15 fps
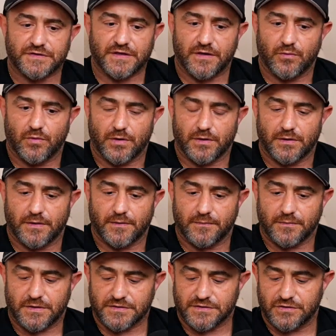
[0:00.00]
one of the,
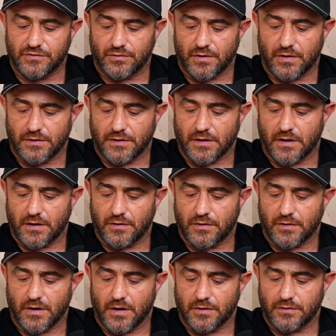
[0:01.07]
because you were on the
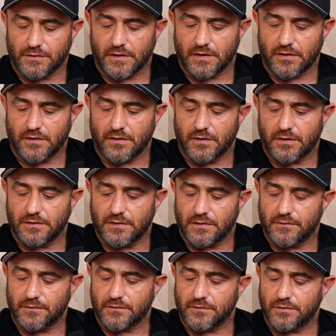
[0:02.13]
Coyotera and
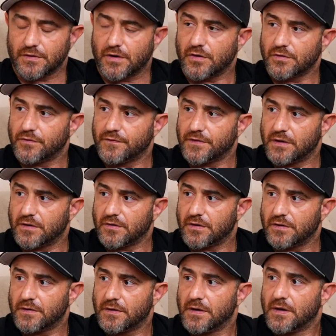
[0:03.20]
then Ricardo
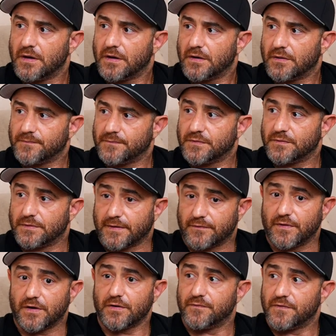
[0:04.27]
Vieira, like
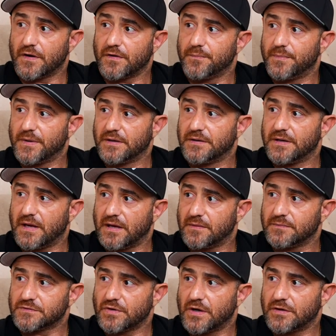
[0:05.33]
very very big
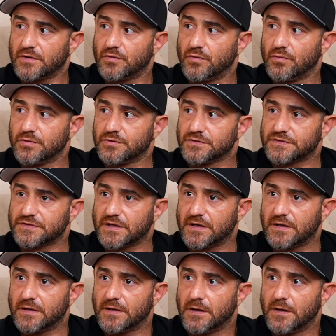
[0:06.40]
names, right? Who would you
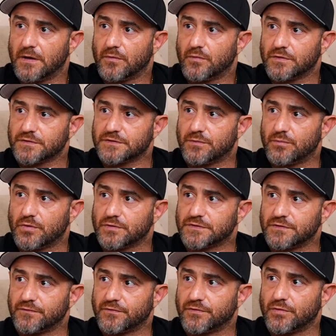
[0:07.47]
say was the most
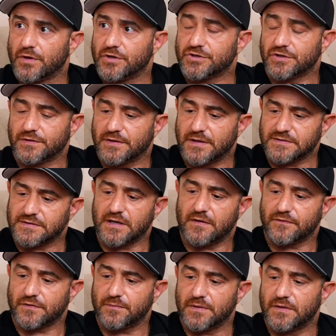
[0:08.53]
influential? It doesn't
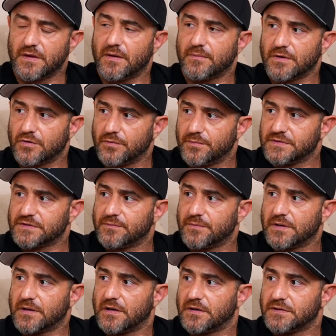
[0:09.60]
have to be them. It could be
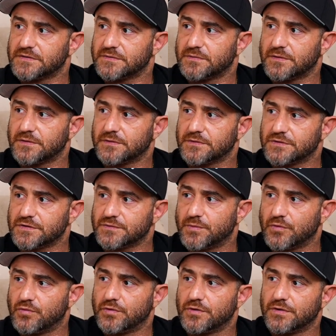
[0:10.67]
somebody else. But
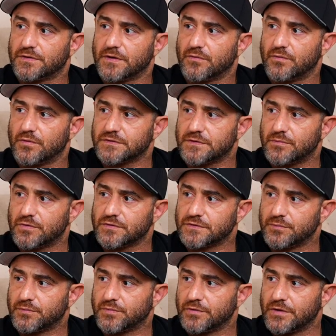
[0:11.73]
who do you think was the most
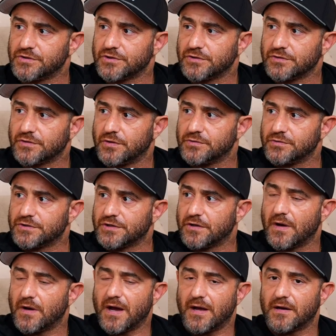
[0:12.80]
influential coach that you
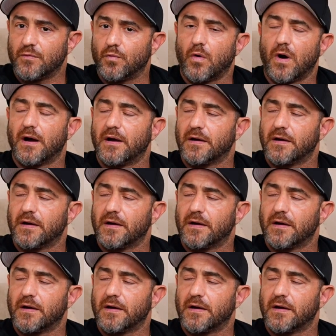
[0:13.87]
had and why?